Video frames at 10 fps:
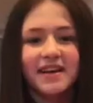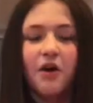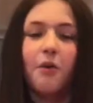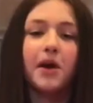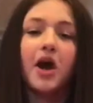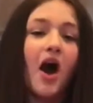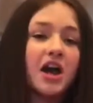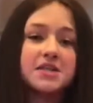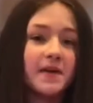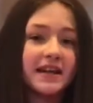We are all
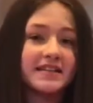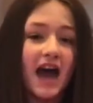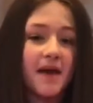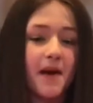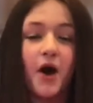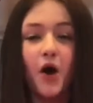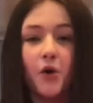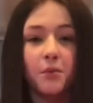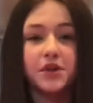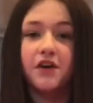spending time at home
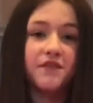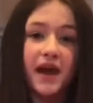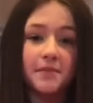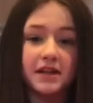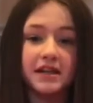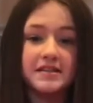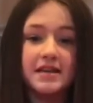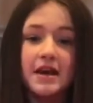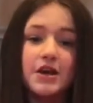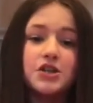with our families,
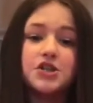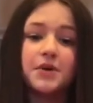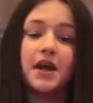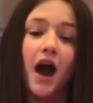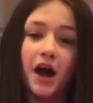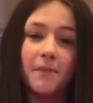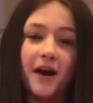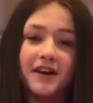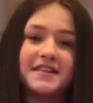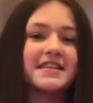doing our
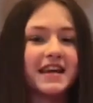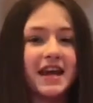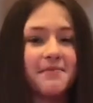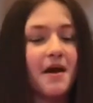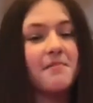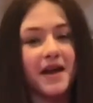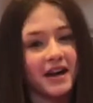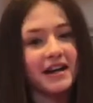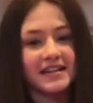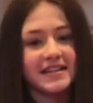part to keep
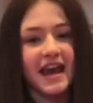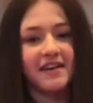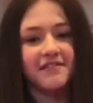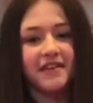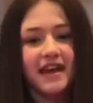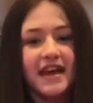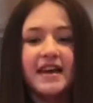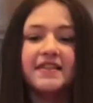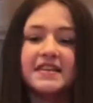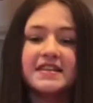America safe.
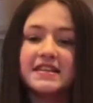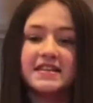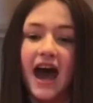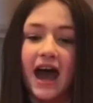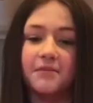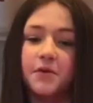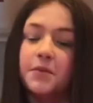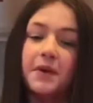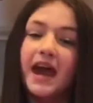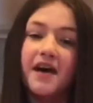This is a time when
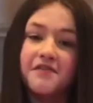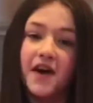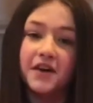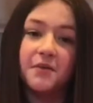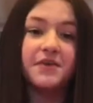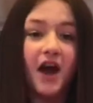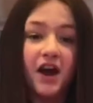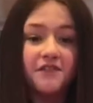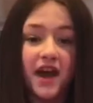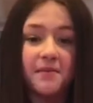we have fun with our
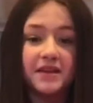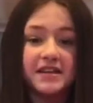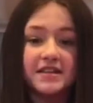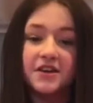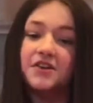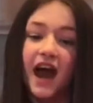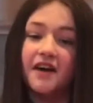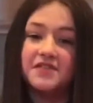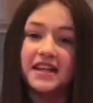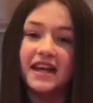families,
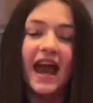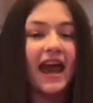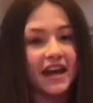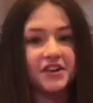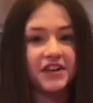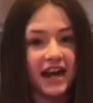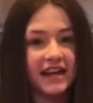crafting and creating